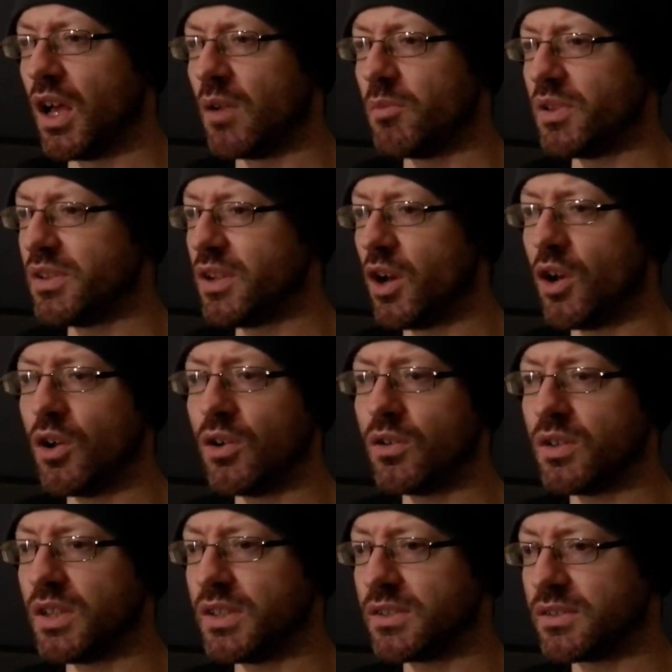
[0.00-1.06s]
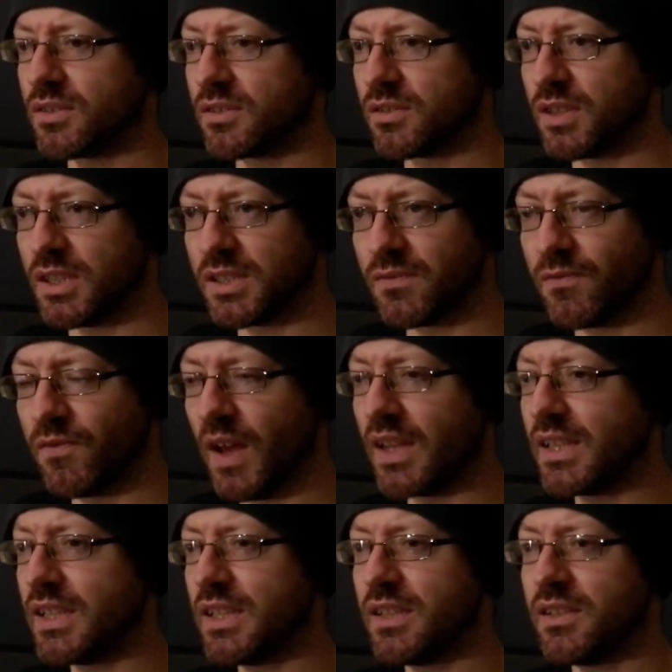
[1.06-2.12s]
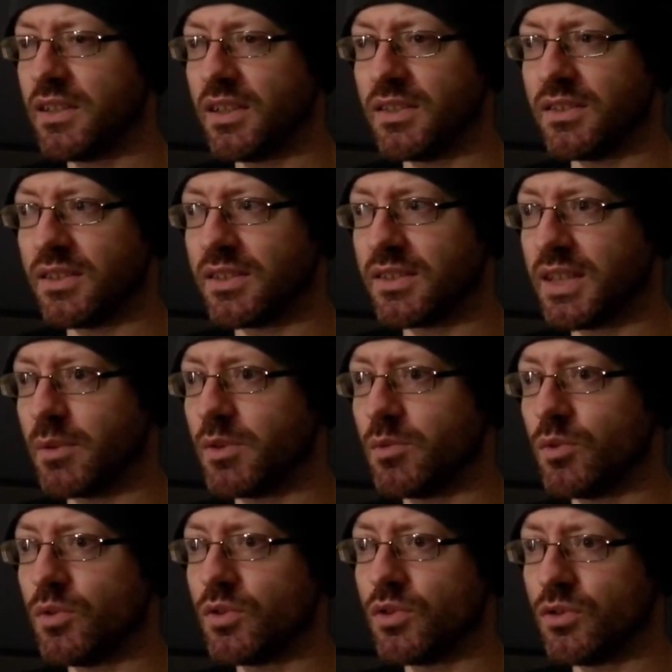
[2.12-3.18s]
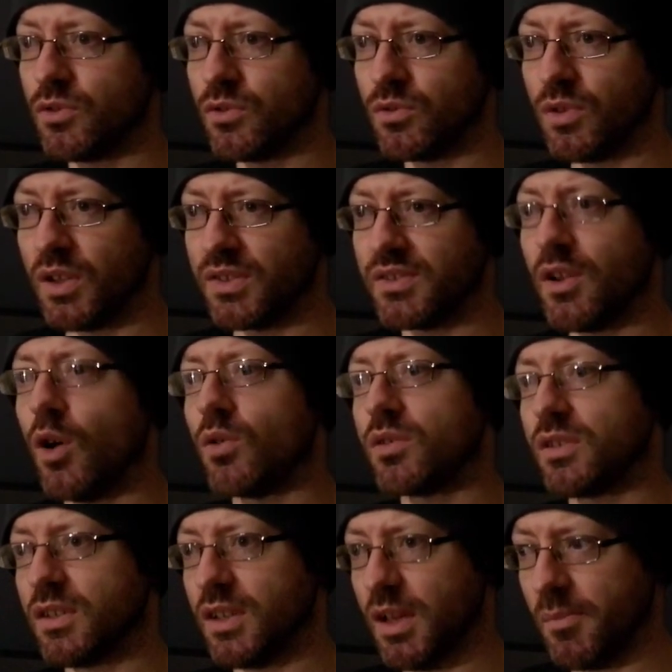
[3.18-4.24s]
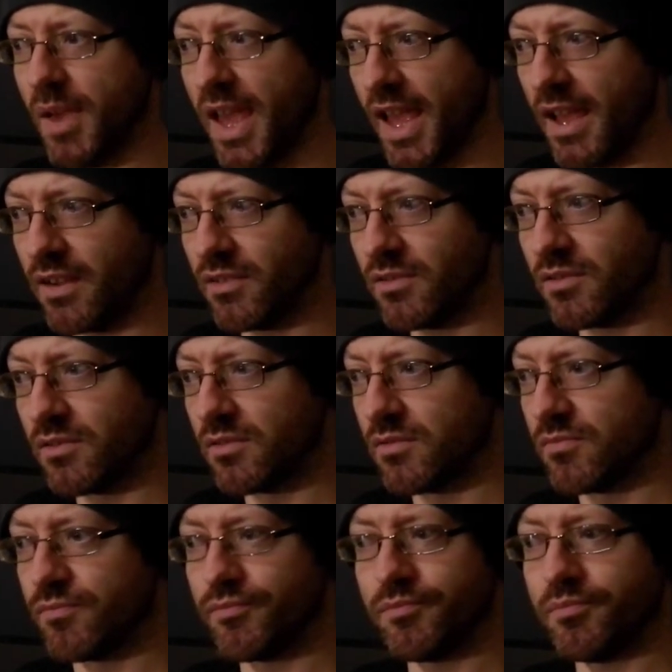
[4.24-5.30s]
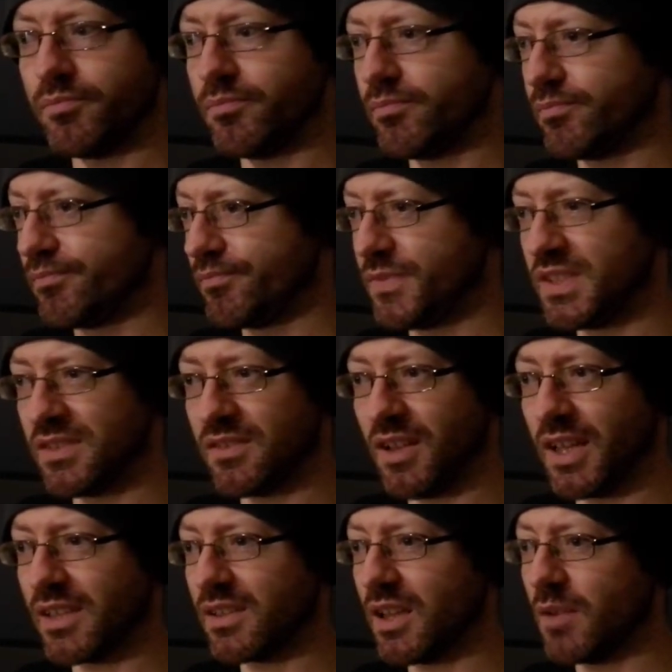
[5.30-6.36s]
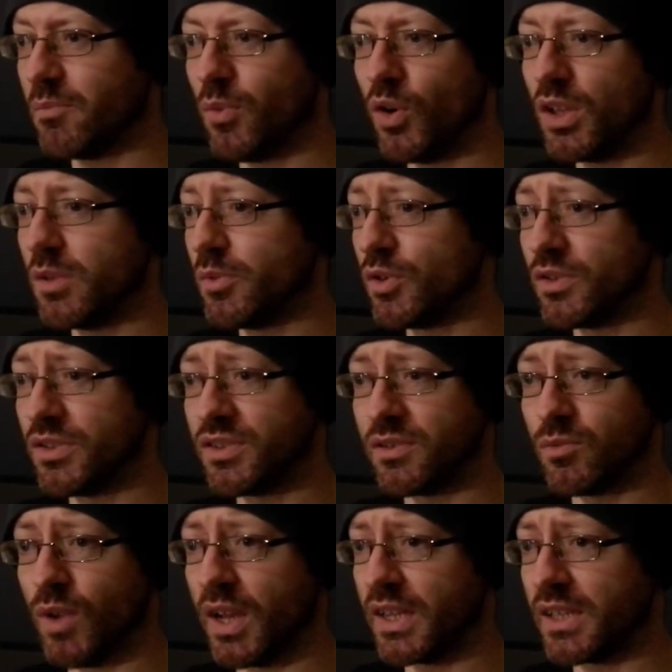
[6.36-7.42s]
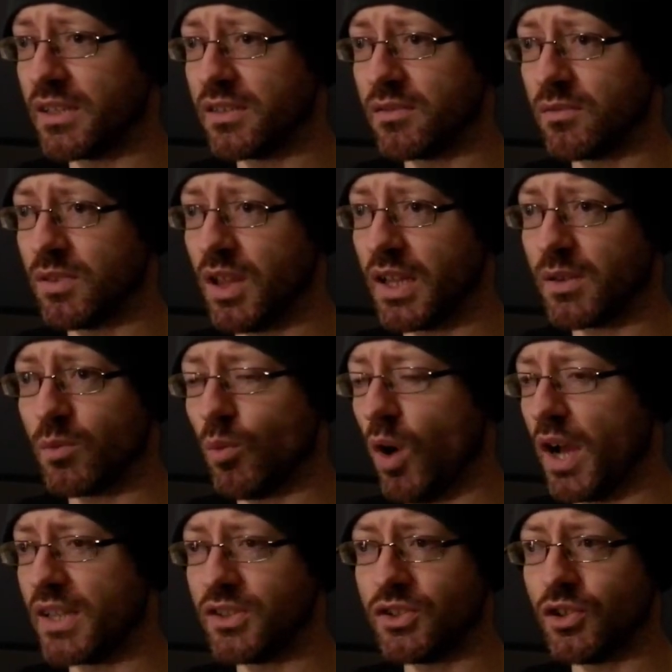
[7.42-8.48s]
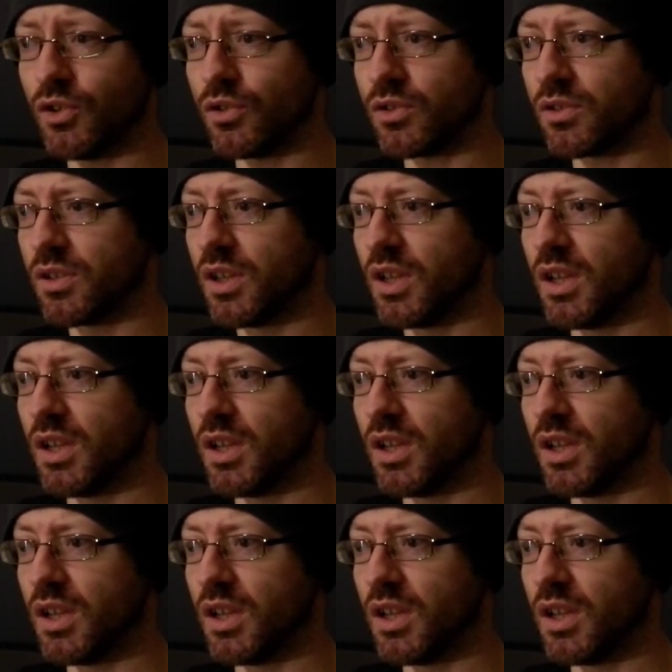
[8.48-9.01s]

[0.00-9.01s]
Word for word: But no, it's it's funny. It's acceptable to assault a man. Just like a Boimler is the running like white joke.